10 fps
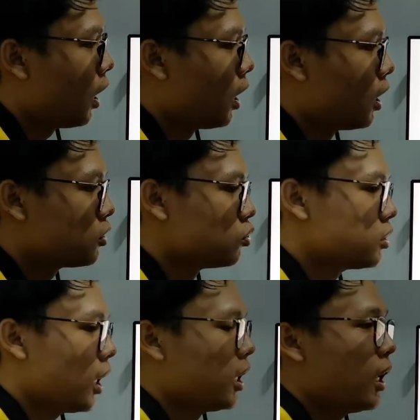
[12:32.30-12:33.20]
to
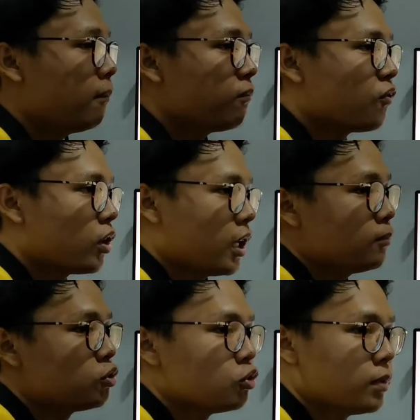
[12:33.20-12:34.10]
tell them for
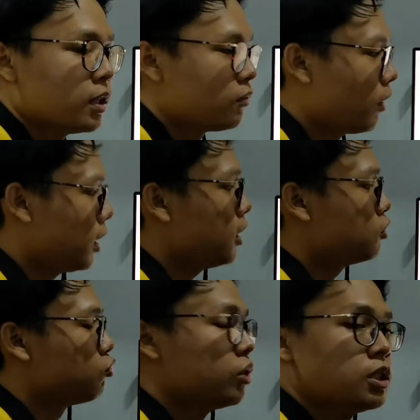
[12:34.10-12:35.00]
them to be
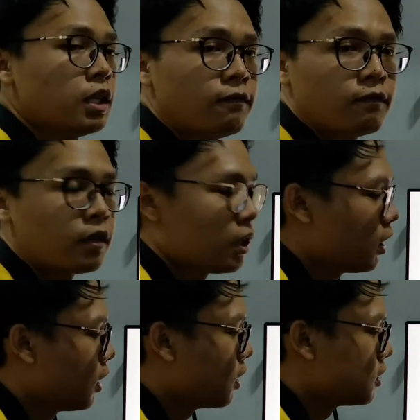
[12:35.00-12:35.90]
ready to receive
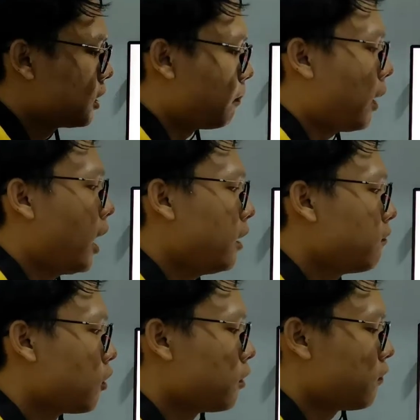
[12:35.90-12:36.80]

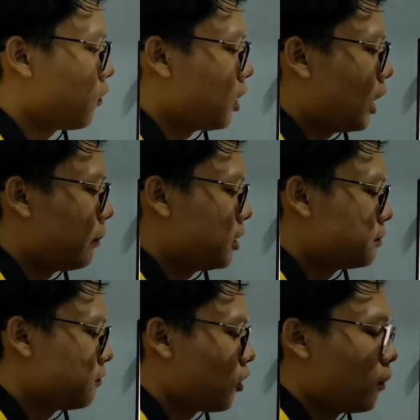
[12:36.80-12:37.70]
supply from the
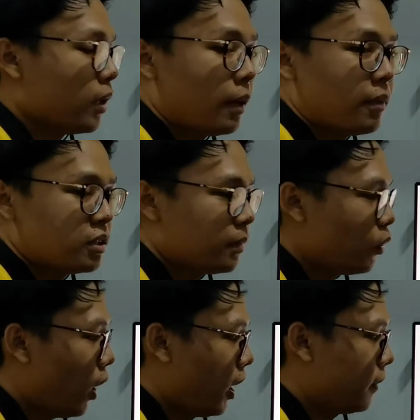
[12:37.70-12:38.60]

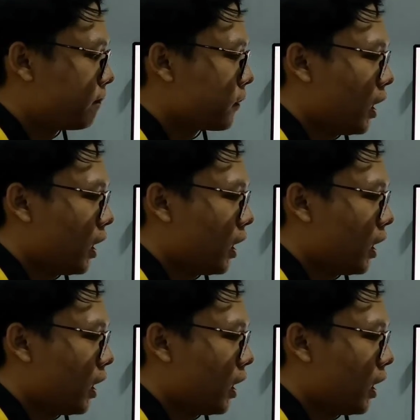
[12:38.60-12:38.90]
MSB1.